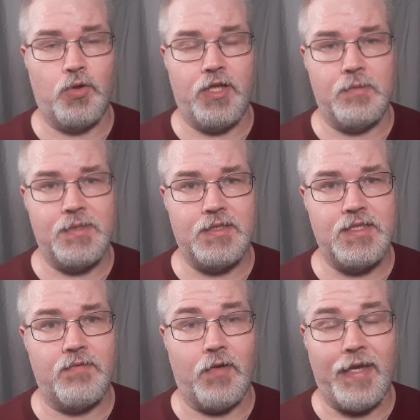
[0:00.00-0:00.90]
putting them into
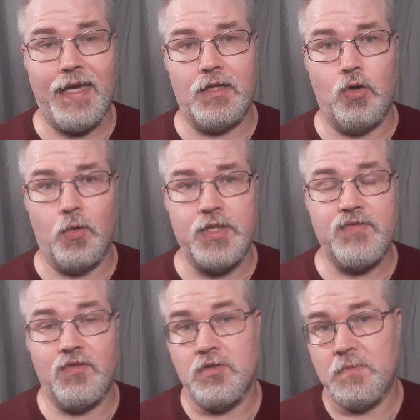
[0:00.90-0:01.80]
different categories
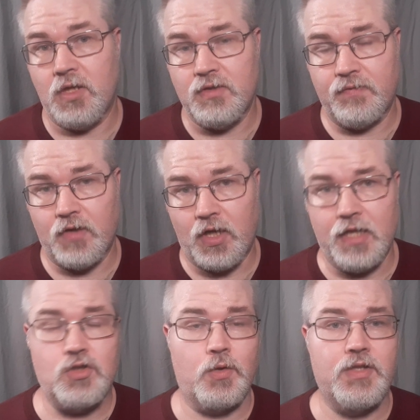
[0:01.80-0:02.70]
for different
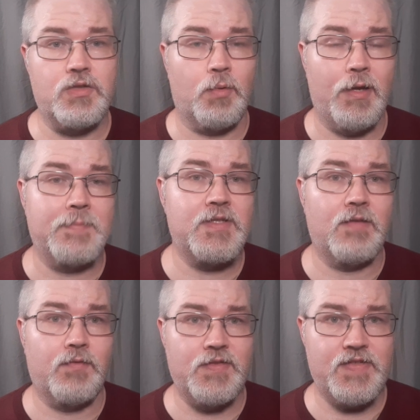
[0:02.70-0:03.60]
countries or perhaps
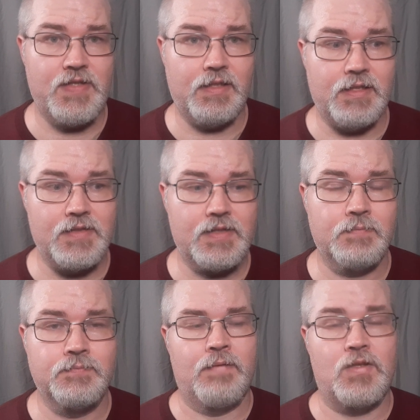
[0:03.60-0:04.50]
different cities.
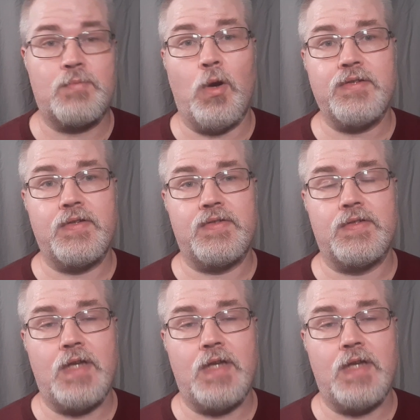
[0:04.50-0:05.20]
This process is